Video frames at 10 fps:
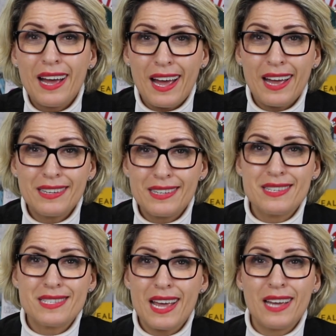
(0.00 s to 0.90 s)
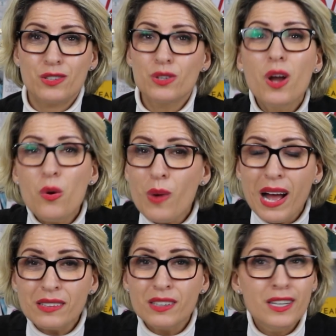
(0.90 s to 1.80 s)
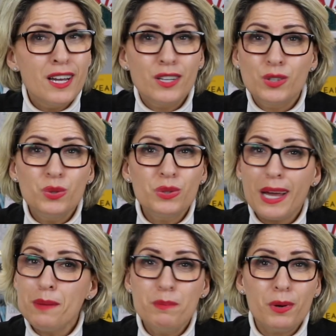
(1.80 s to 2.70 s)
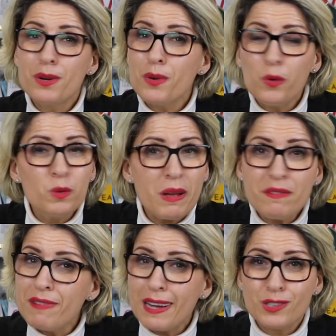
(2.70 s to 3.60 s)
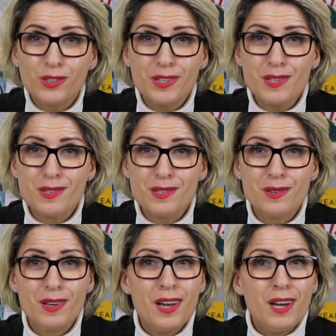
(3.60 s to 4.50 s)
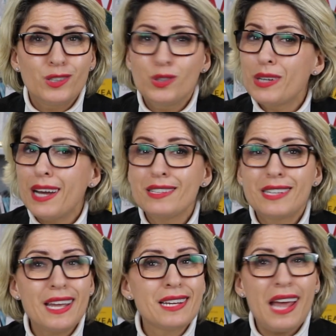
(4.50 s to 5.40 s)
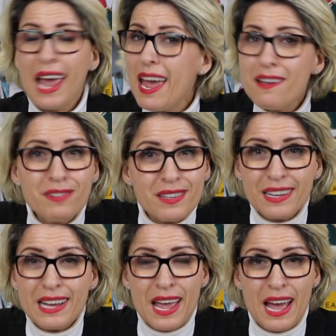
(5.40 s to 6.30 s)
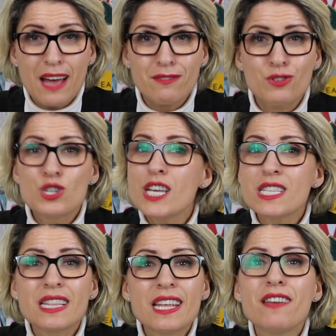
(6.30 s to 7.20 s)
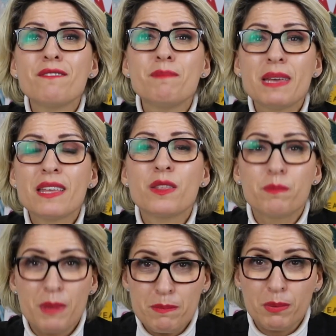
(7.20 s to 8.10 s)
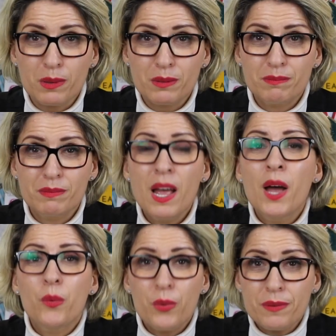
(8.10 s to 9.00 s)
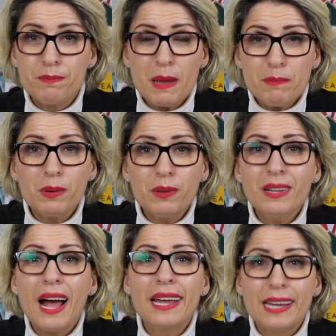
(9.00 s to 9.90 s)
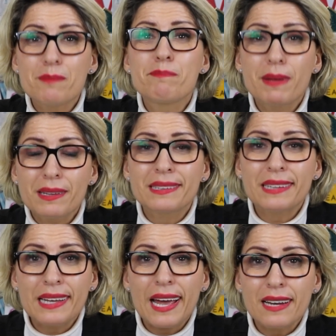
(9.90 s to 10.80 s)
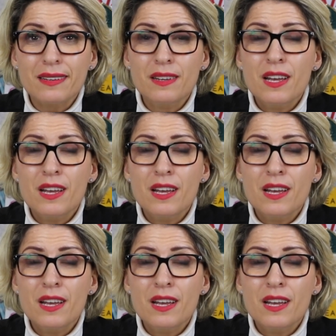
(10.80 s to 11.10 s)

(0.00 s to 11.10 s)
And he said, you know what? You can burn all my factories. You can take everything I have. Just leave me the people. With people, I can build it again.